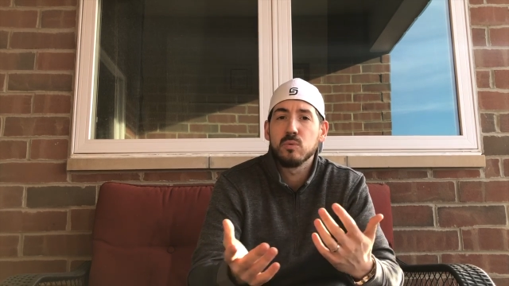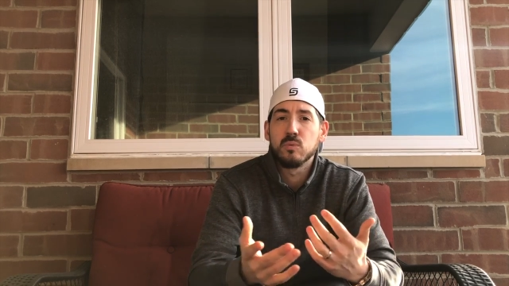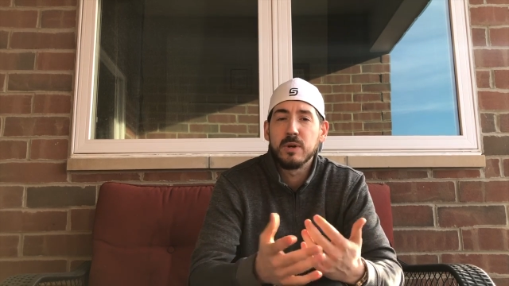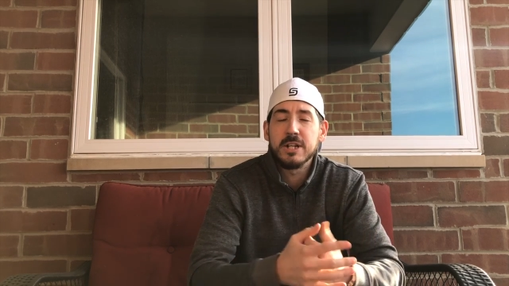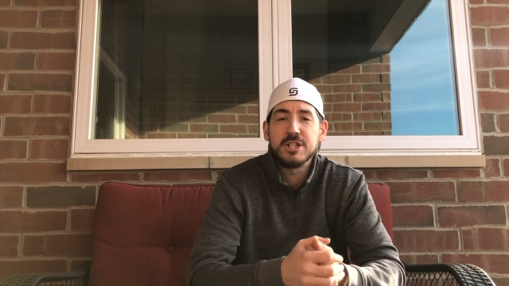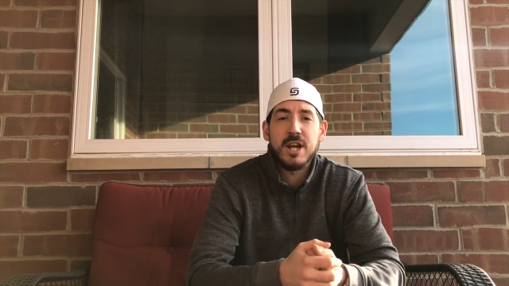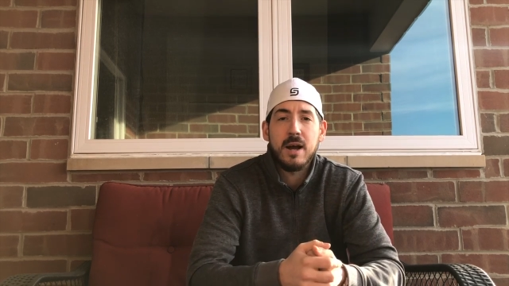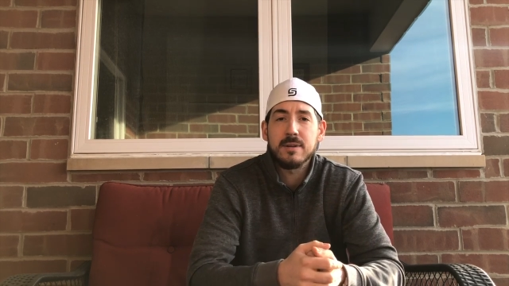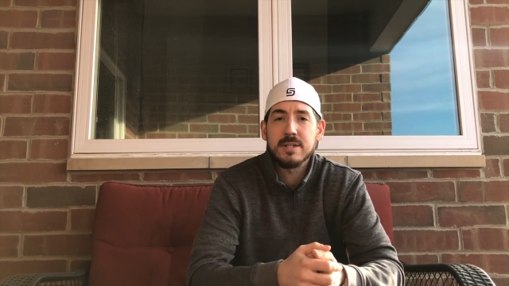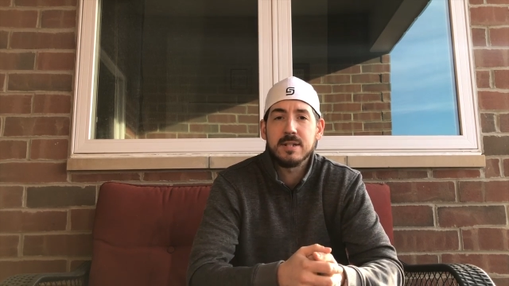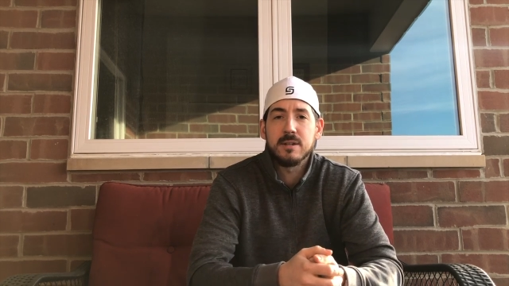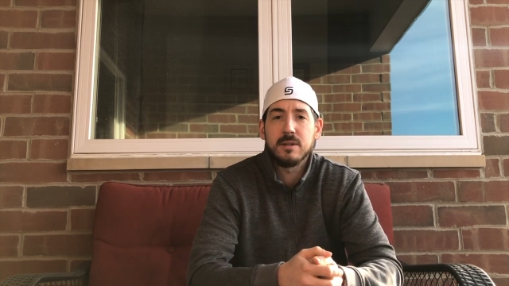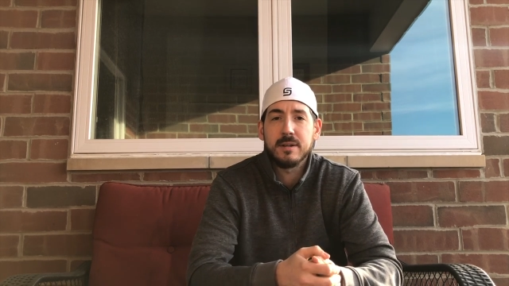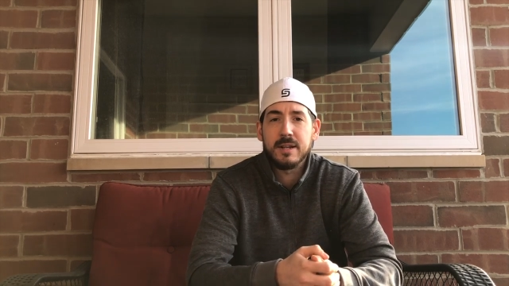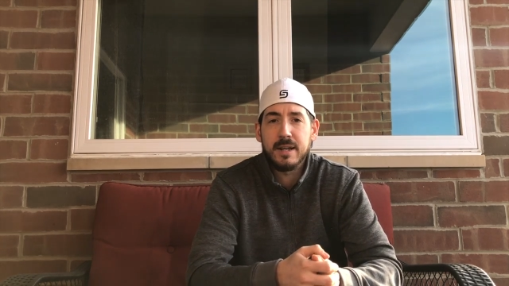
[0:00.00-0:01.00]
reach out
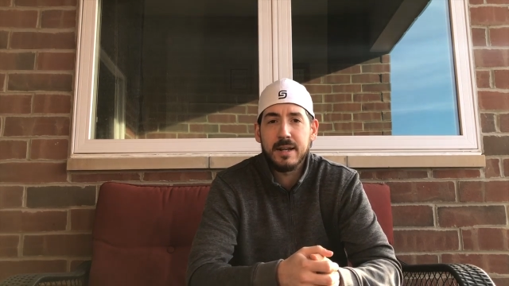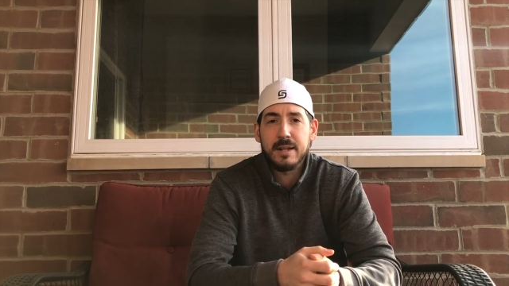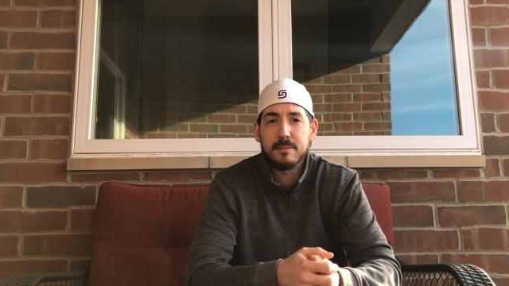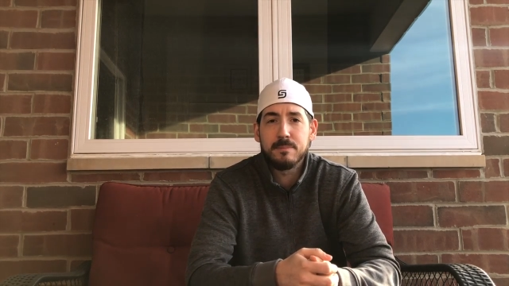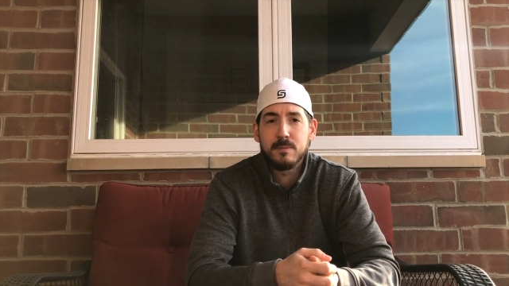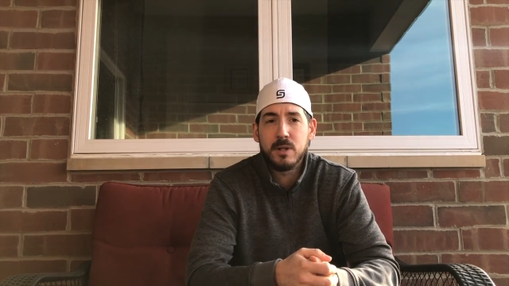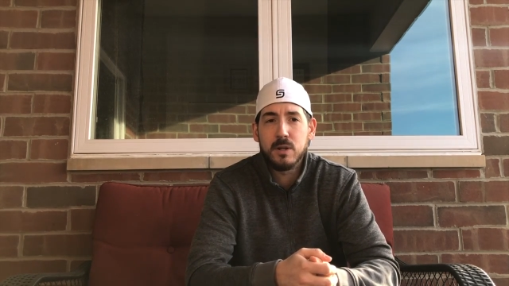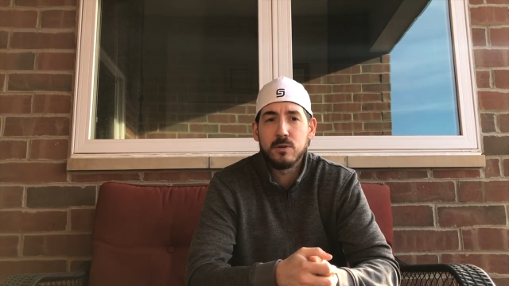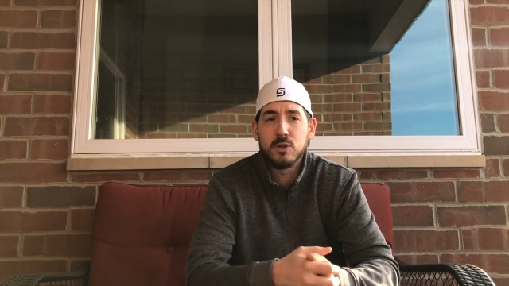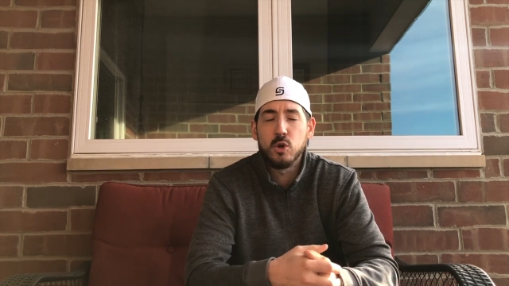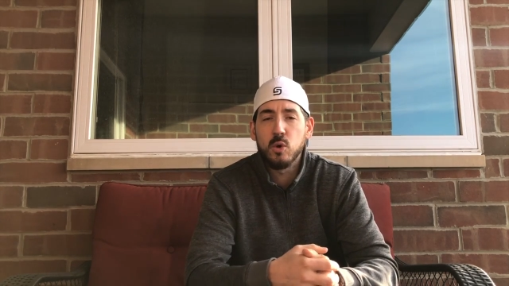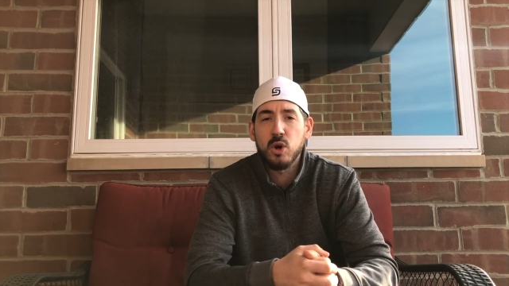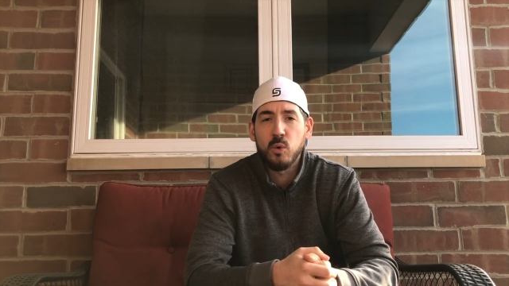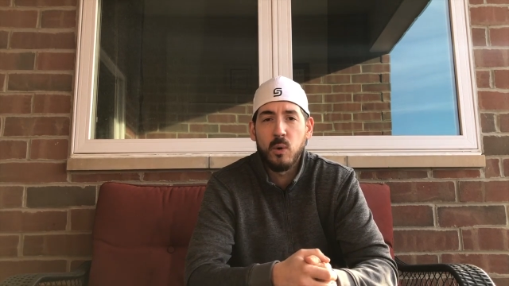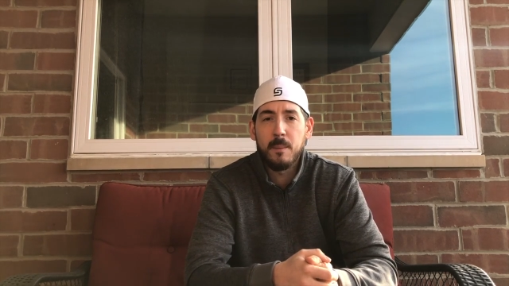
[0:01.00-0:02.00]
to getting
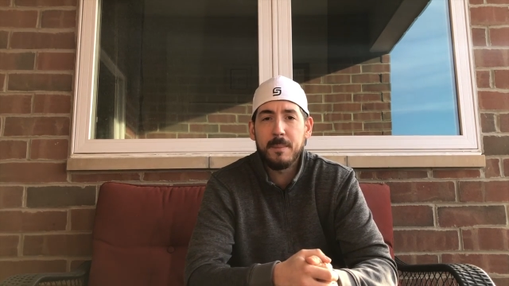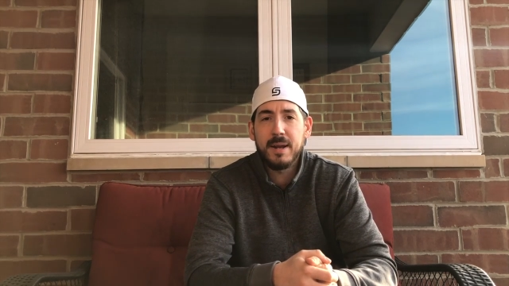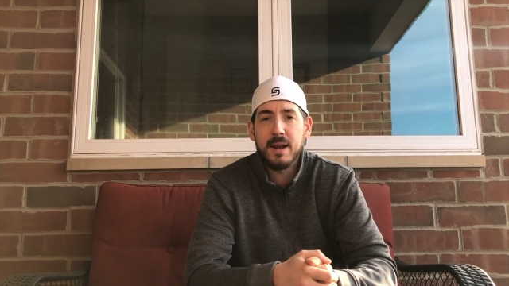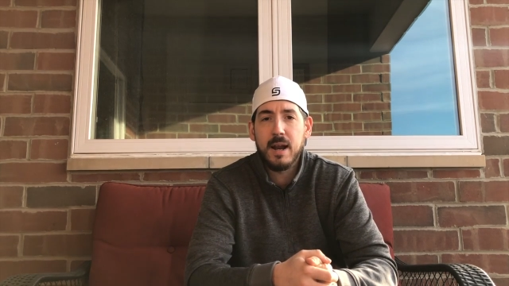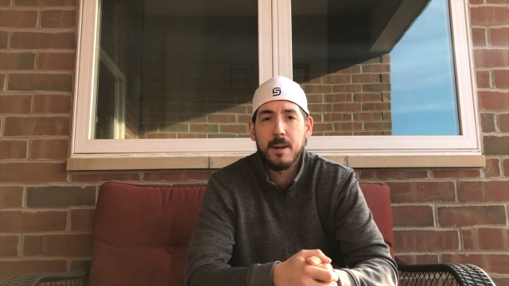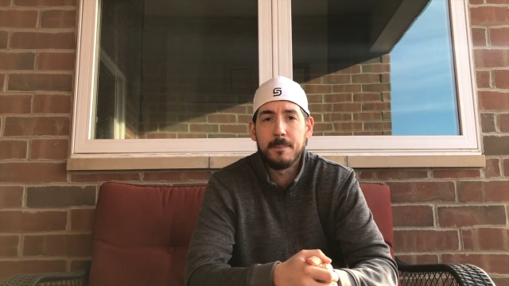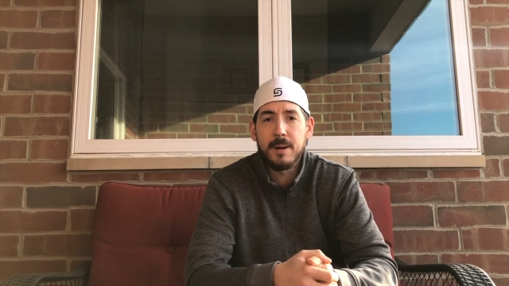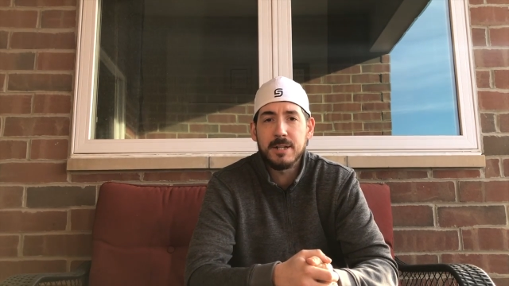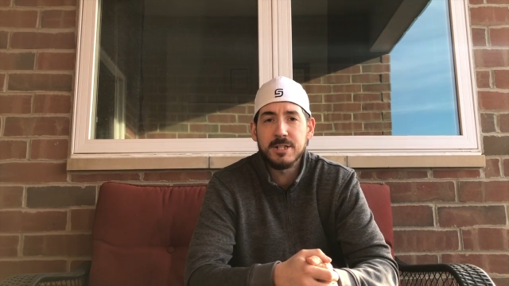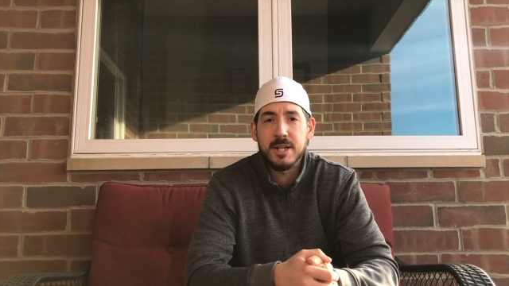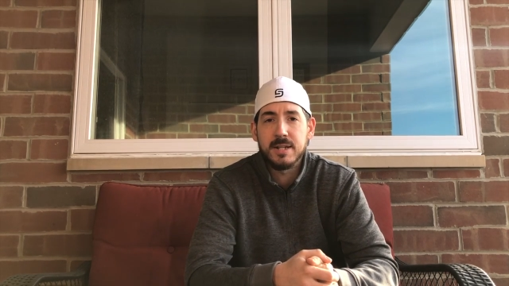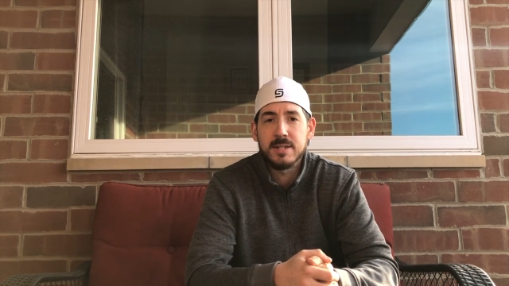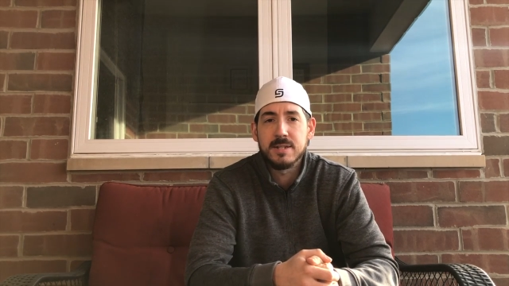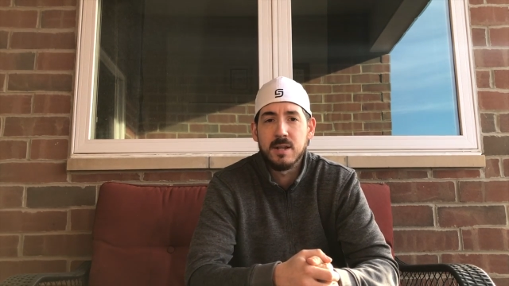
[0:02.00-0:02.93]
new equipment on a budget.